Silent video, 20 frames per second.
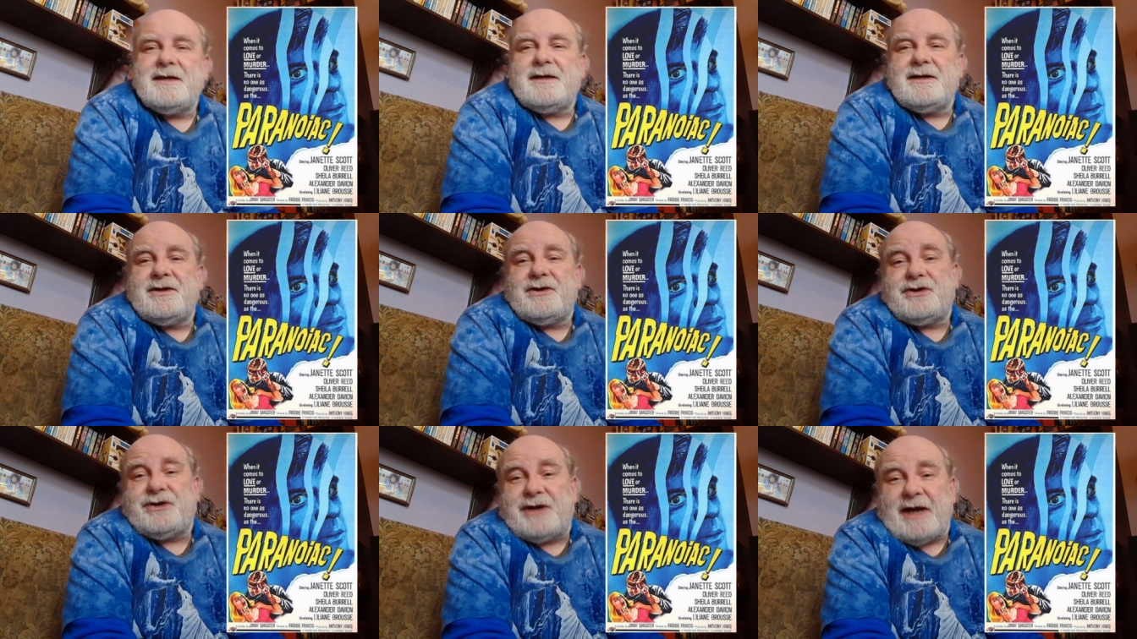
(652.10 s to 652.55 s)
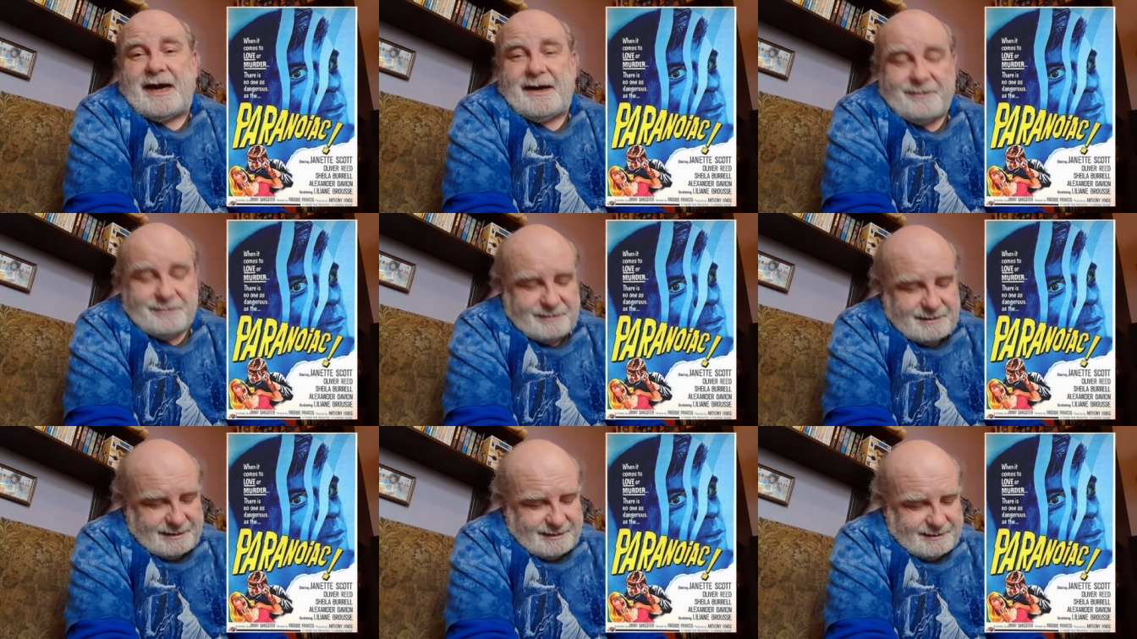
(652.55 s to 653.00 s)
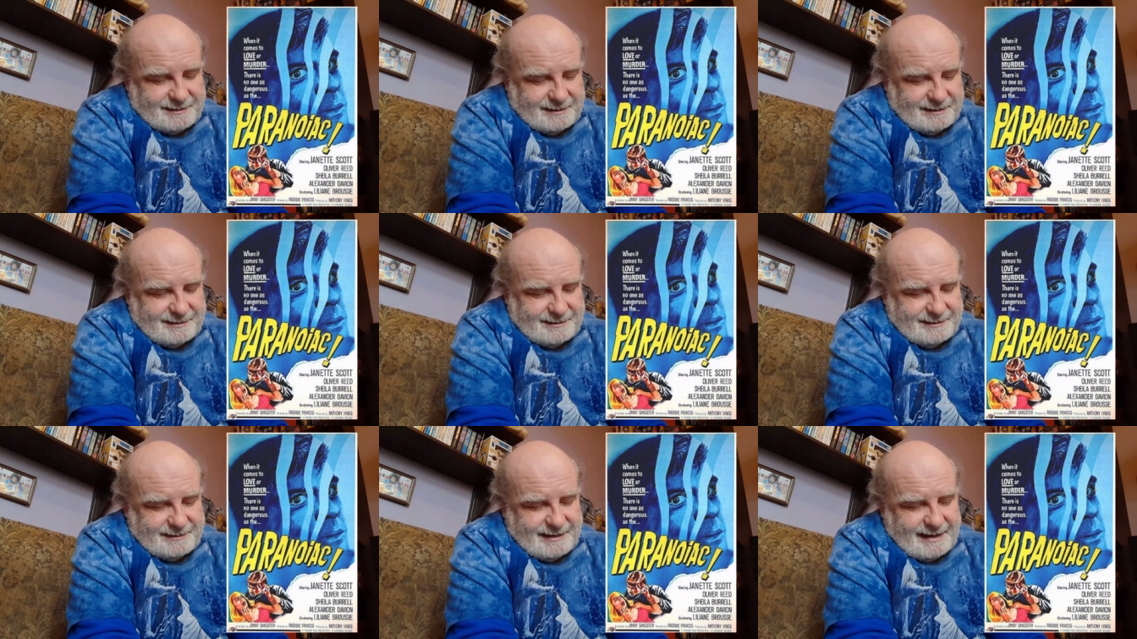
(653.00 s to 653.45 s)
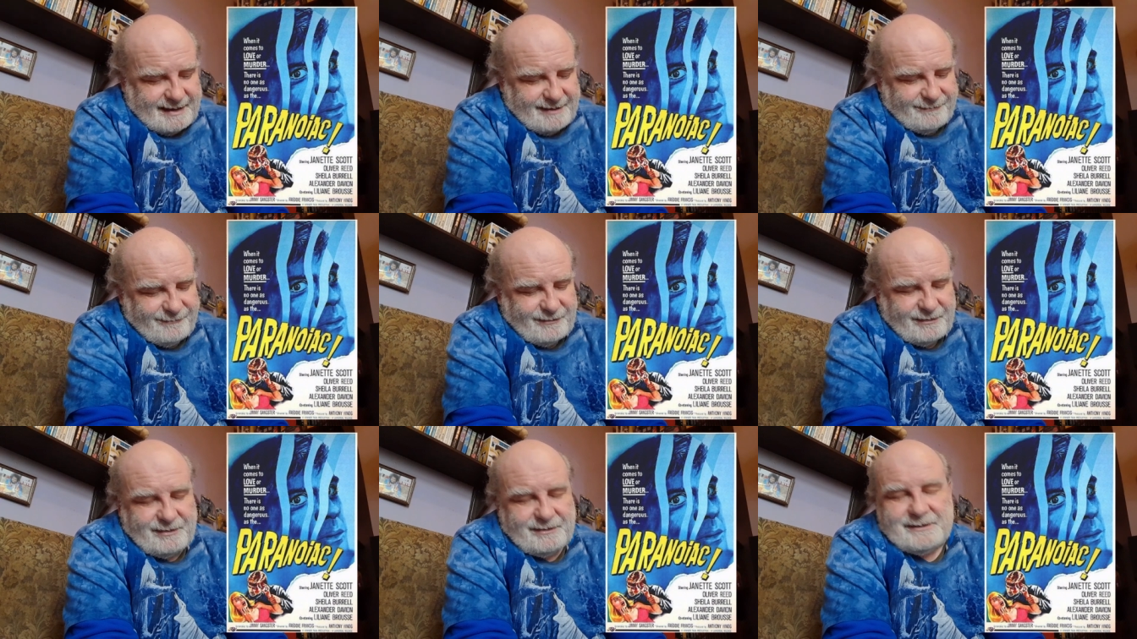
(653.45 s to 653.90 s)
Shout at the
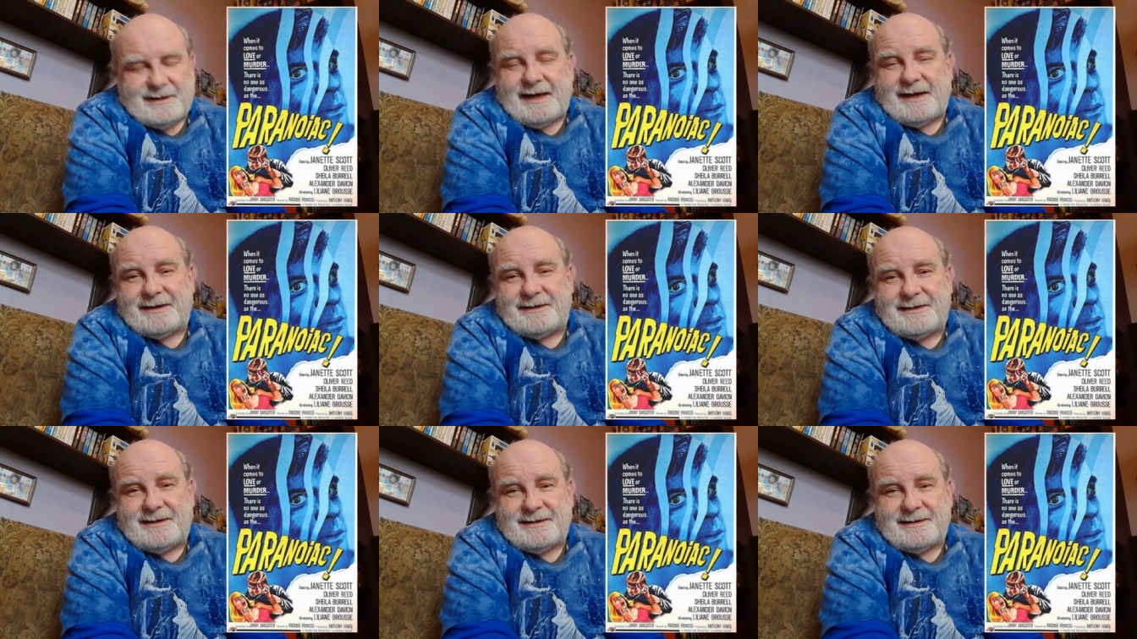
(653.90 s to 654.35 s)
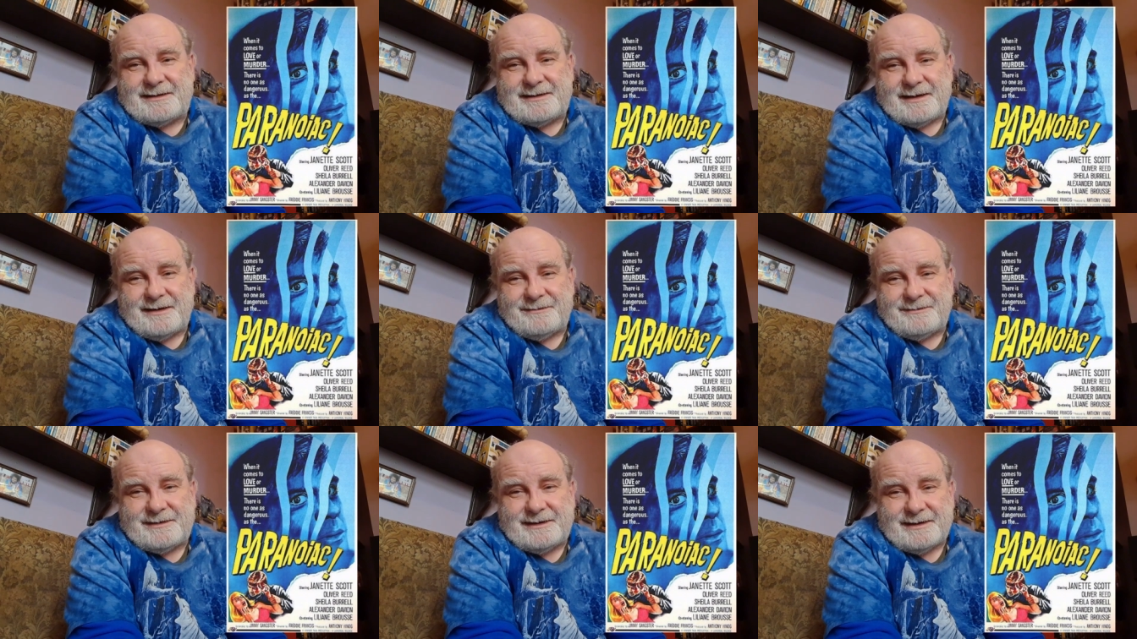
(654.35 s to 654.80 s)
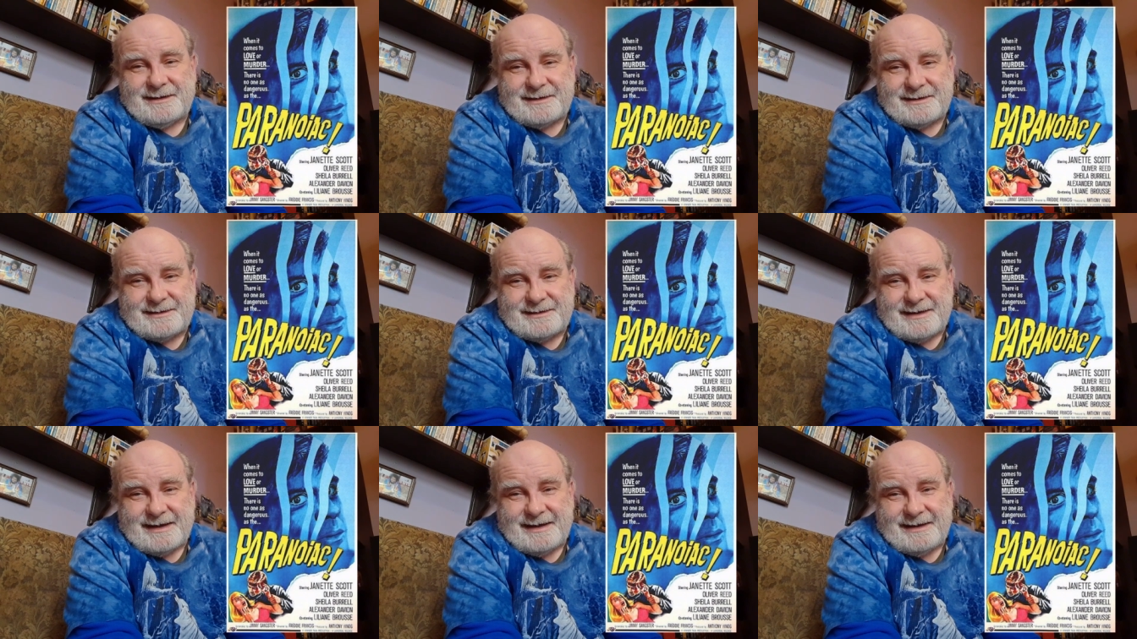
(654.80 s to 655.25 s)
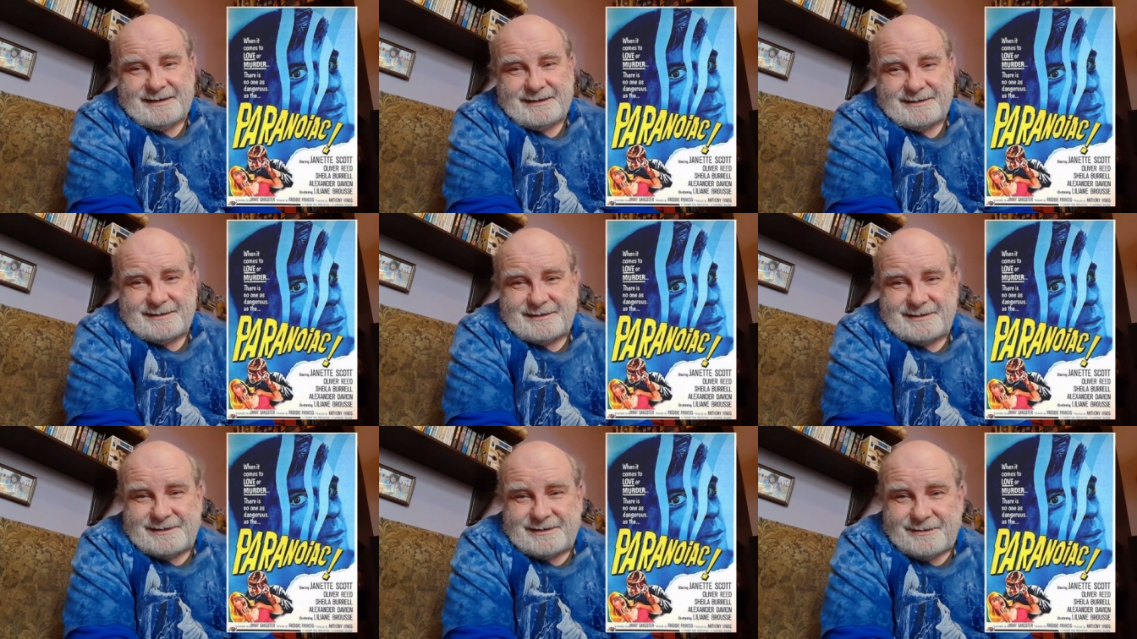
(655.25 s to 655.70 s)
Devil,
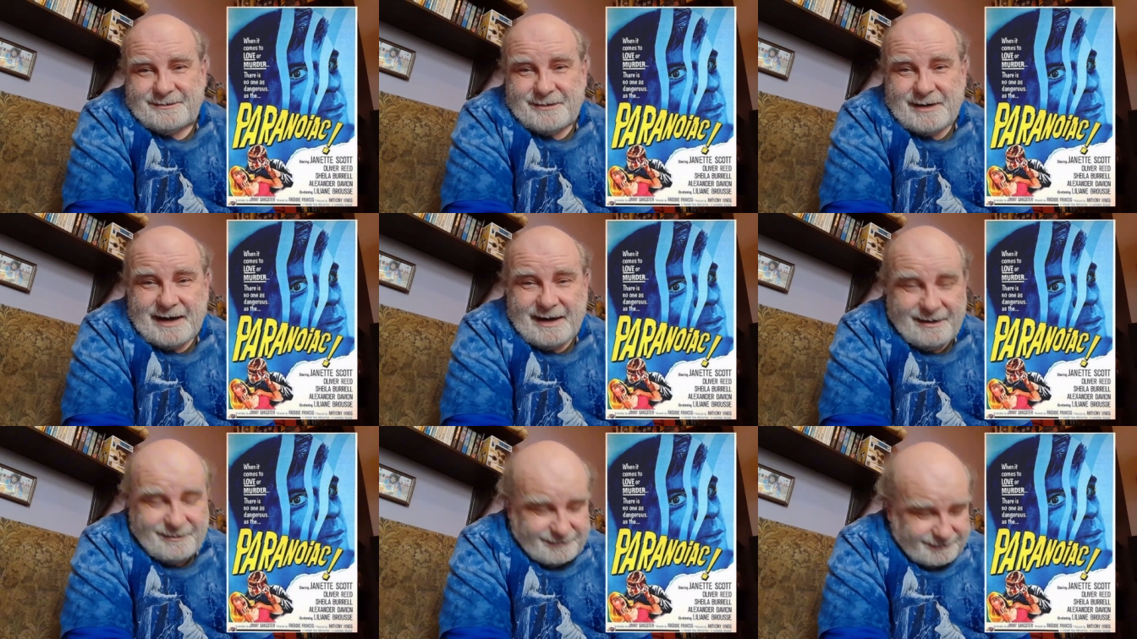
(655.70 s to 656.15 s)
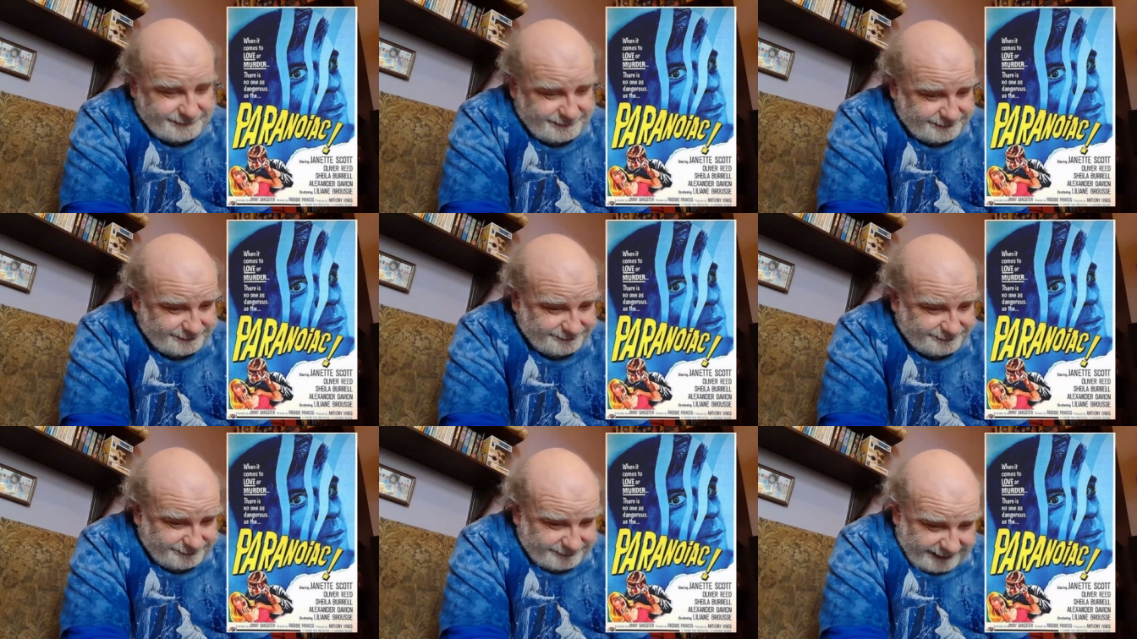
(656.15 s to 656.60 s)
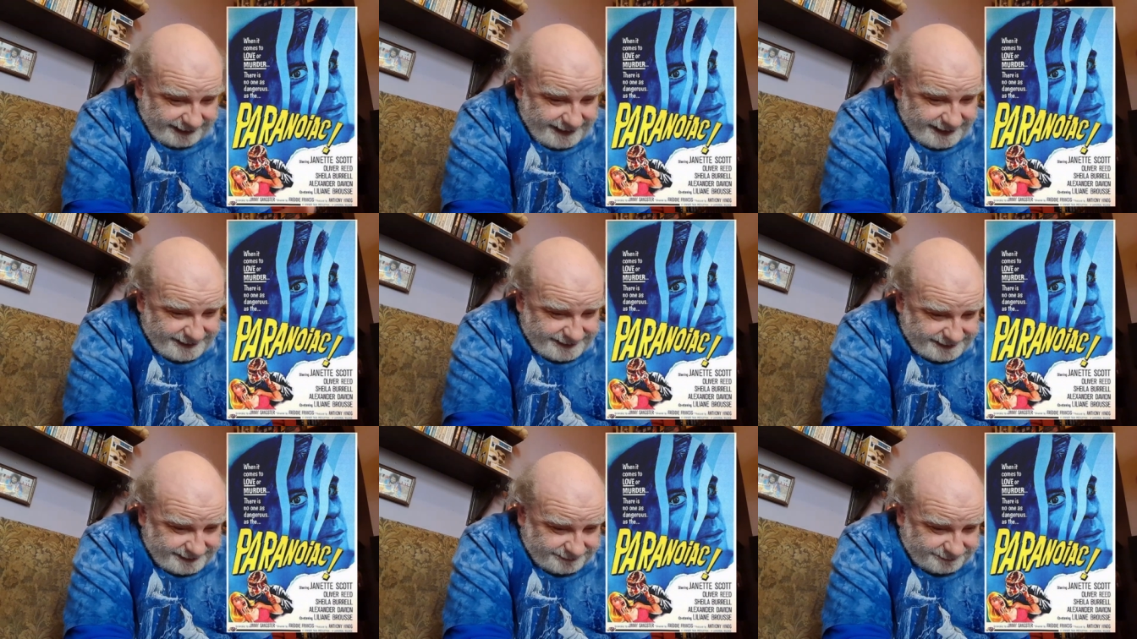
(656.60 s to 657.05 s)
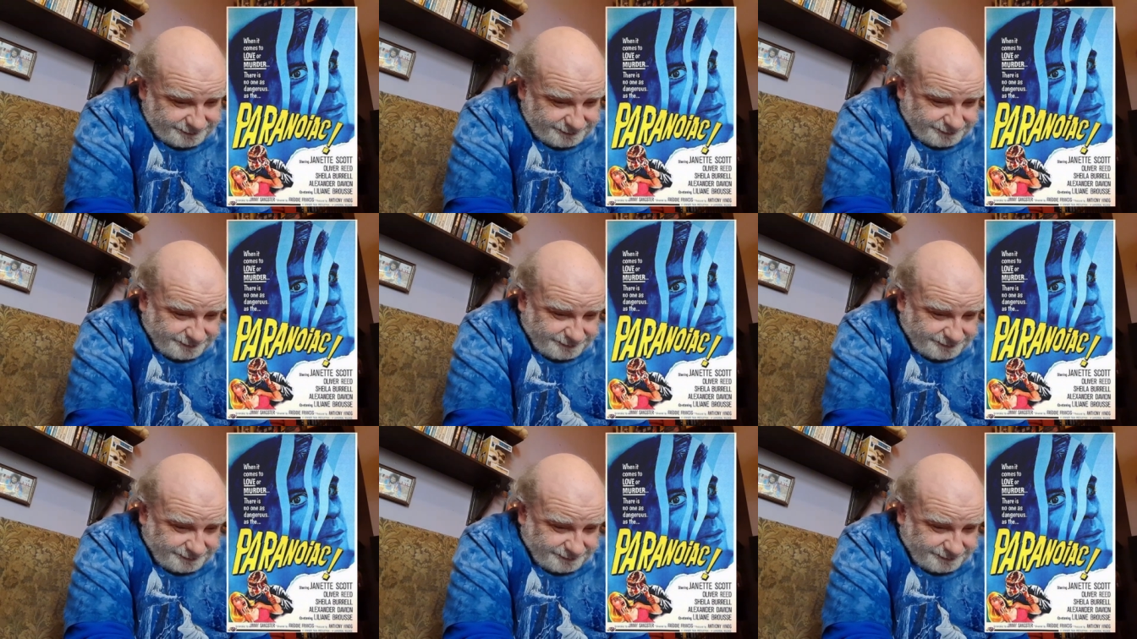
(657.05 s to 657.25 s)
1976. Wow, yes.